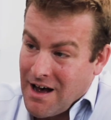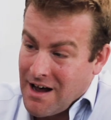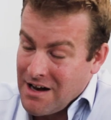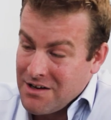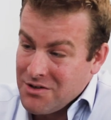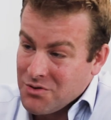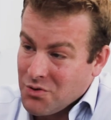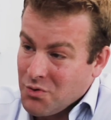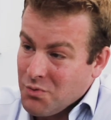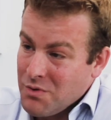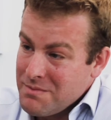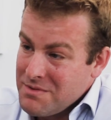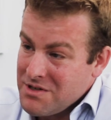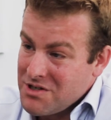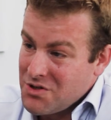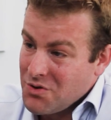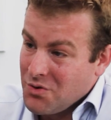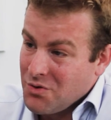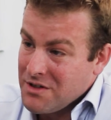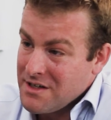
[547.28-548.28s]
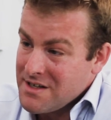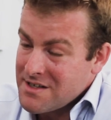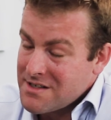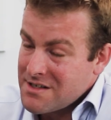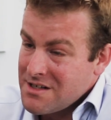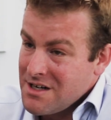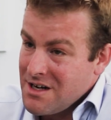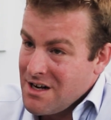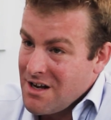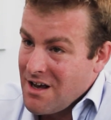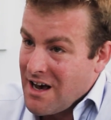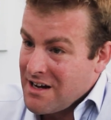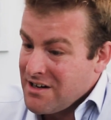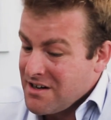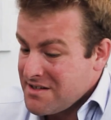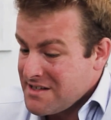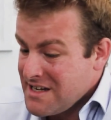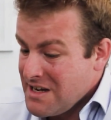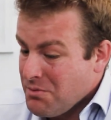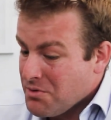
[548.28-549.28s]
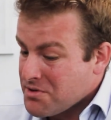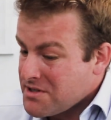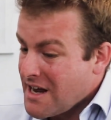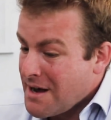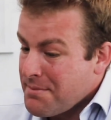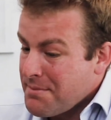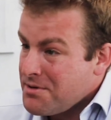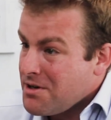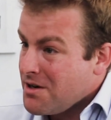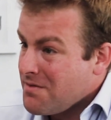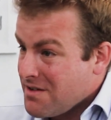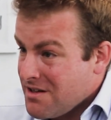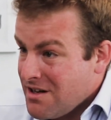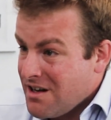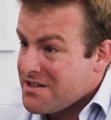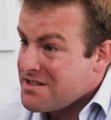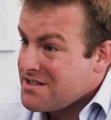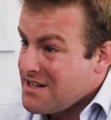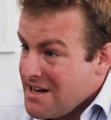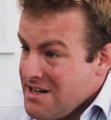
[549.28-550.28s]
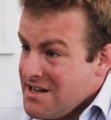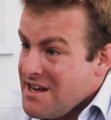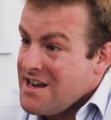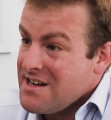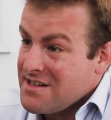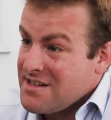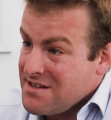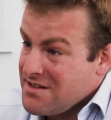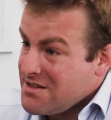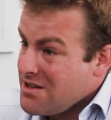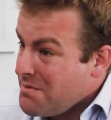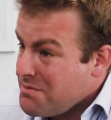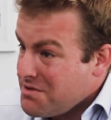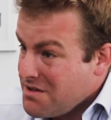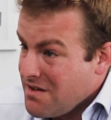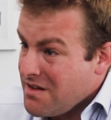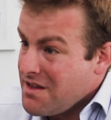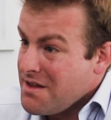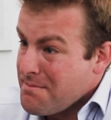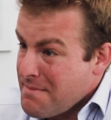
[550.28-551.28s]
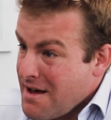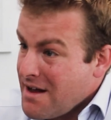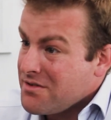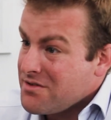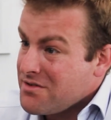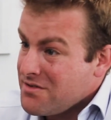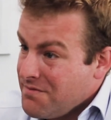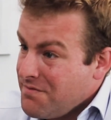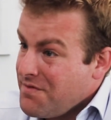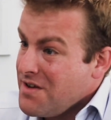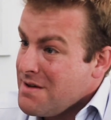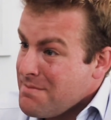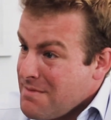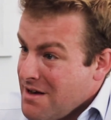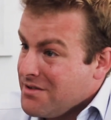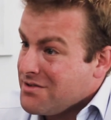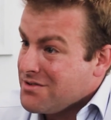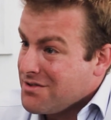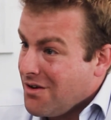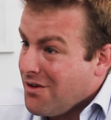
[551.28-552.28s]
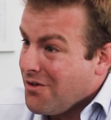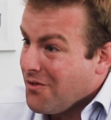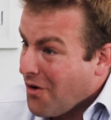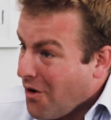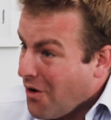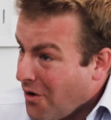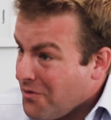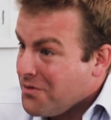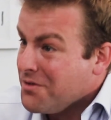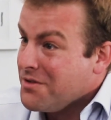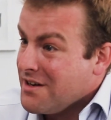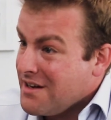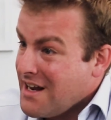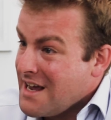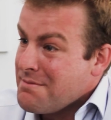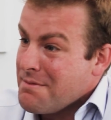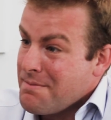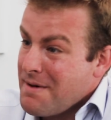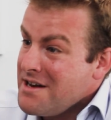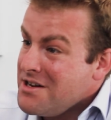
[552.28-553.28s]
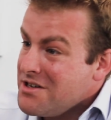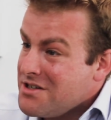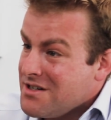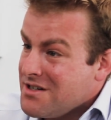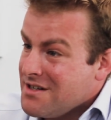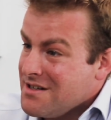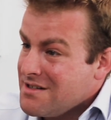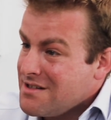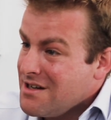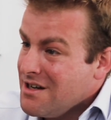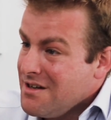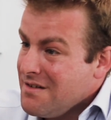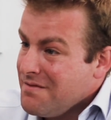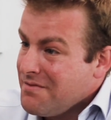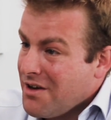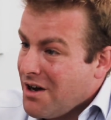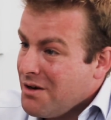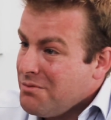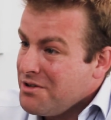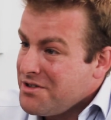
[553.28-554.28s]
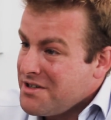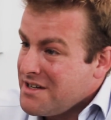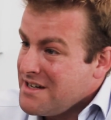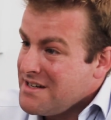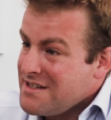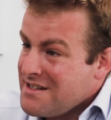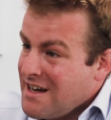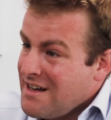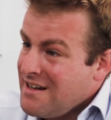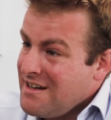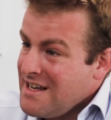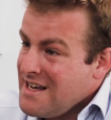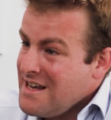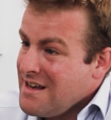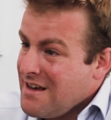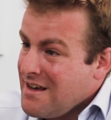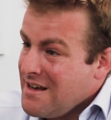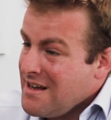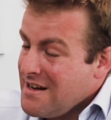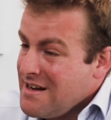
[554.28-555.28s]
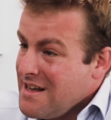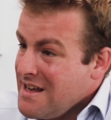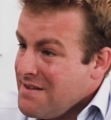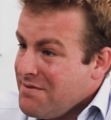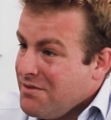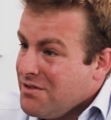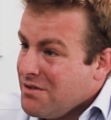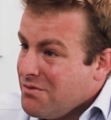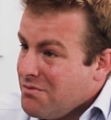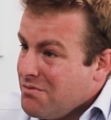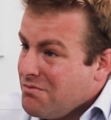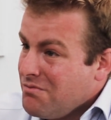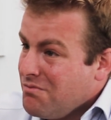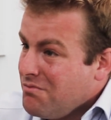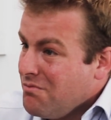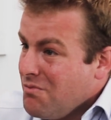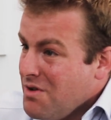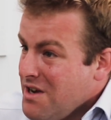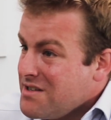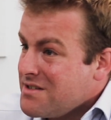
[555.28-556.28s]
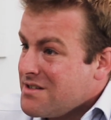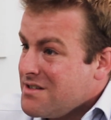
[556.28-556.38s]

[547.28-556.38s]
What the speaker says: and all-women shortlists, and I see what's happened over the last 10 years in terms of the amount of females on the Labour benches, I wonder, is that an evil that we as